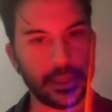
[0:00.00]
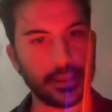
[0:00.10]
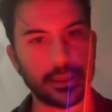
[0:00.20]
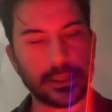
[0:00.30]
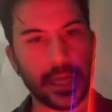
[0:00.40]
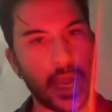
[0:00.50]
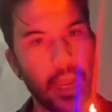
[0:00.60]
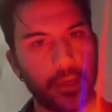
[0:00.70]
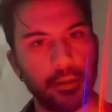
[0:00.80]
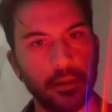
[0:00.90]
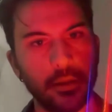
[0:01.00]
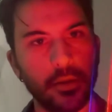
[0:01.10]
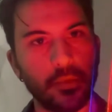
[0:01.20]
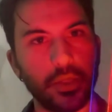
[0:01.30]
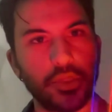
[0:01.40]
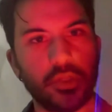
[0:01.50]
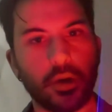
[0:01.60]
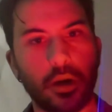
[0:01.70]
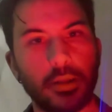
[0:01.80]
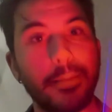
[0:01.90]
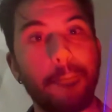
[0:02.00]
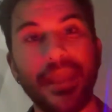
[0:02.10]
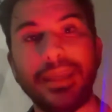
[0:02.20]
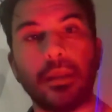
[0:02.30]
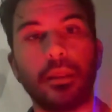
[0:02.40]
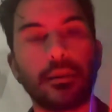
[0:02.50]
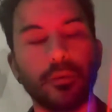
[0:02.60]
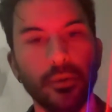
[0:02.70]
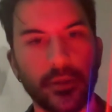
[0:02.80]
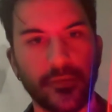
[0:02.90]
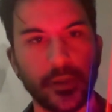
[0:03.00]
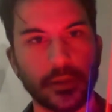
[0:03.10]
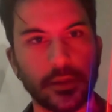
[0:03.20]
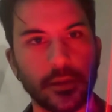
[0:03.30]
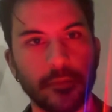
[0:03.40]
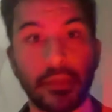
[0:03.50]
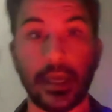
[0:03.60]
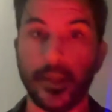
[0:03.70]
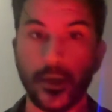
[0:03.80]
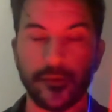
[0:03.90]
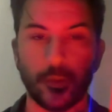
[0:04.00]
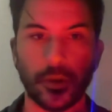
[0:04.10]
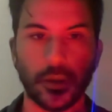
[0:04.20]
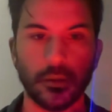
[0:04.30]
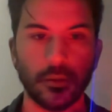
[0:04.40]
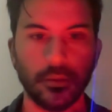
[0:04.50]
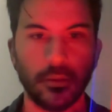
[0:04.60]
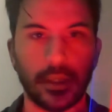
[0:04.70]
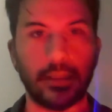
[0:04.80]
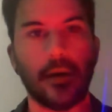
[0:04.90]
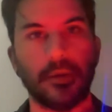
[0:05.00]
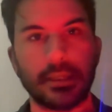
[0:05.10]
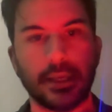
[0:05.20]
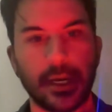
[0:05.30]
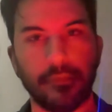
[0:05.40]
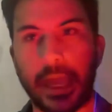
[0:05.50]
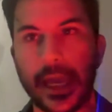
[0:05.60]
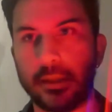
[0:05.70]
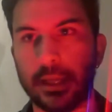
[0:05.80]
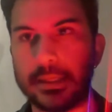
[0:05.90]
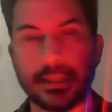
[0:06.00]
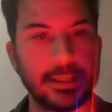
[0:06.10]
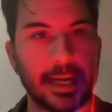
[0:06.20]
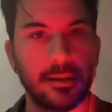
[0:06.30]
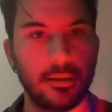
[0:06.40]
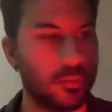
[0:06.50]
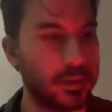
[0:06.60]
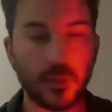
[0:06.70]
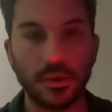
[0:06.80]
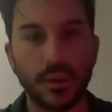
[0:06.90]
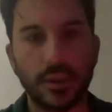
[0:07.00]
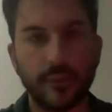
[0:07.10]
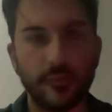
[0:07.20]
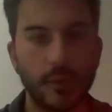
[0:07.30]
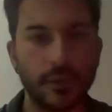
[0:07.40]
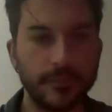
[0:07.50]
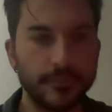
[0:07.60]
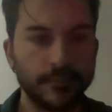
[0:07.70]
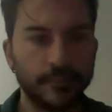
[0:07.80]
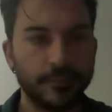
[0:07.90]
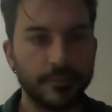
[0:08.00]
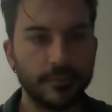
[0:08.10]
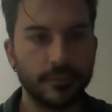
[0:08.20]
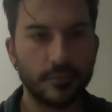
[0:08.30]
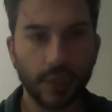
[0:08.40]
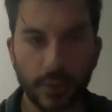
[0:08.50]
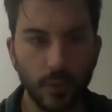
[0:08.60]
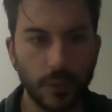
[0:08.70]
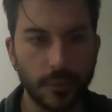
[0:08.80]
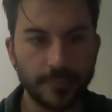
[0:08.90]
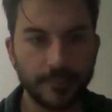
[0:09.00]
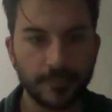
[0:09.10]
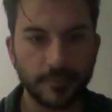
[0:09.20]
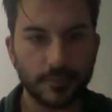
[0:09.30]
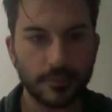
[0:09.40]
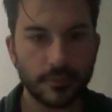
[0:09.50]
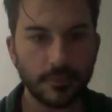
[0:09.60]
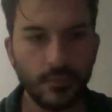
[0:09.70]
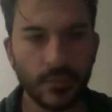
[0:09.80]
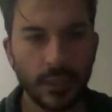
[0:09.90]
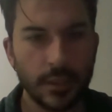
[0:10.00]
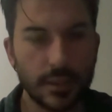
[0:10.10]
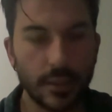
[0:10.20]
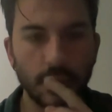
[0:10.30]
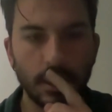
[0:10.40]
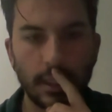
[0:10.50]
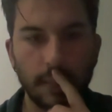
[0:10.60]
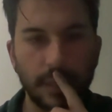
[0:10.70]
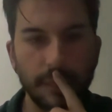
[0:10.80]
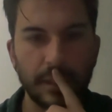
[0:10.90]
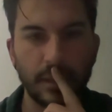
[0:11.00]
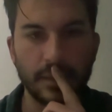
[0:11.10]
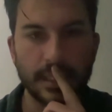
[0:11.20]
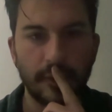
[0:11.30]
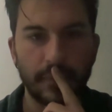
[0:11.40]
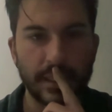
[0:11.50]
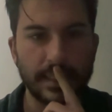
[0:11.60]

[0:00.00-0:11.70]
we can decide which stars make it through the filter and therefore allow us to kind of analyze exactly the ones we're looking for. Pretty cool. So um, let me close out by